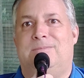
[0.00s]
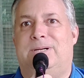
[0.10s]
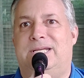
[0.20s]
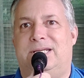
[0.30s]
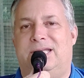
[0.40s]

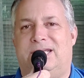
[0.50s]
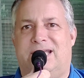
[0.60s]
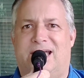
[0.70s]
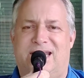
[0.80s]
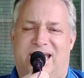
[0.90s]
But
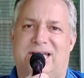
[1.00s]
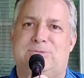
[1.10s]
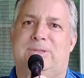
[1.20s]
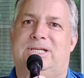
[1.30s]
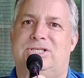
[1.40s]
it kind of
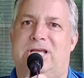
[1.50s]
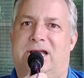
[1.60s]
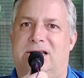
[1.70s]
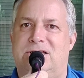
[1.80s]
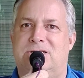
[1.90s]
has been a
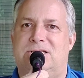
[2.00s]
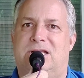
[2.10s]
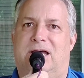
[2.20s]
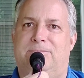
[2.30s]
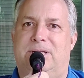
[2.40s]
challenge.
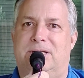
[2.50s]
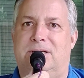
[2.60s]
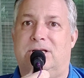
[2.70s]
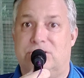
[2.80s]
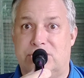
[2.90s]
I've been
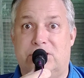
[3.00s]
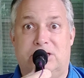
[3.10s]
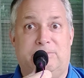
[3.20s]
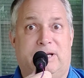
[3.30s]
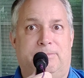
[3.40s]

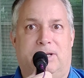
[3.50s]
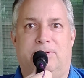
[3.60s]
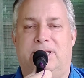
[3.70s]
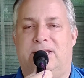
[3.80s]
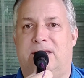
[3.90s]
concerned about my
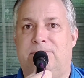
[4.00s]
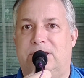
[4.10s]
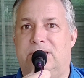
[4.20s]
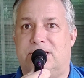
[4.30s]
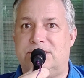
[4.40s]
weight gain,
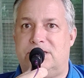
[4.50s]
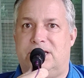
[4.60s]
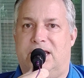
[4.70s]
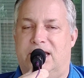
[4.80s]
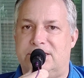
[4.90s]
but
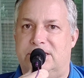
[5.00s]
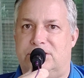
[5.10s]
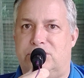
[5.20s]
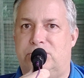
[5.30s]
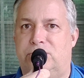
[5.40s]
yesterday I actually
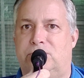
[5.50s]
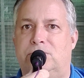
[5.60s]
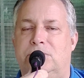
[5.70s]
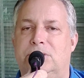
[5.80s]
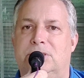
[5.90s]

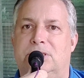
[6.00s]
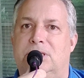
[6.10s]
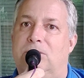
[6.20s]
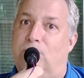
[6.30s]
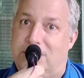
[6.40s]

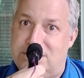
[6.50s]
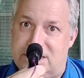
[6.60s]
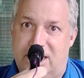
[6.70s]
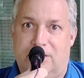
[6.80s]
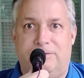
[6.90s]
one
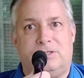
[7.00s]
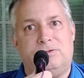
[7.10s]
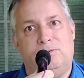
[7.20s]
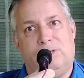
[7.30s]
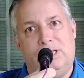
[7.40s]
scale
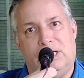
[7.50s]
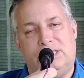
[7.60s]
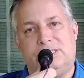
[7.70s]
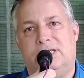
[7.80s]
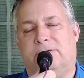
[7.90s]
victory, one
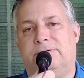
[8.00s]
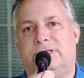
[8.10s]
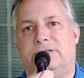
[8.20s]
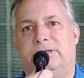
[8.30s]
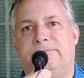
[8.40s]
non-scale
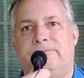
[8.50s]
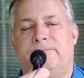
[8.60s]
victory.